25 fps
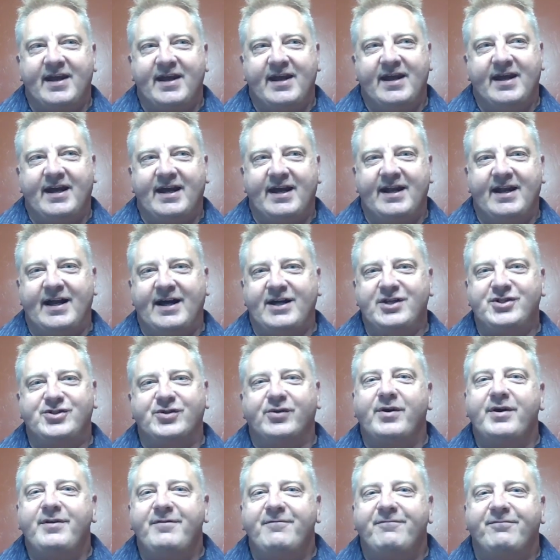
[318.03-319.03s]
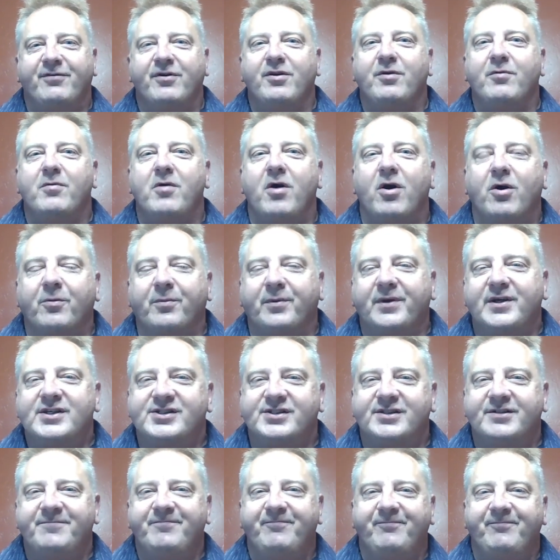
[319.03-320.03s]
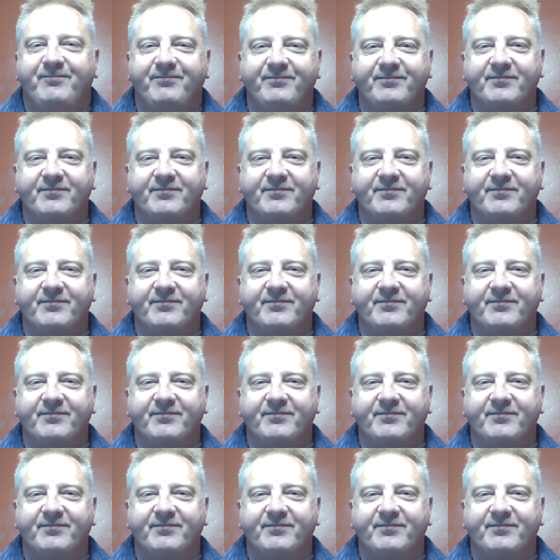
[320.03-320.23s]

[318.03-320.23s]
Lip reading: And I joined for the wrong reason.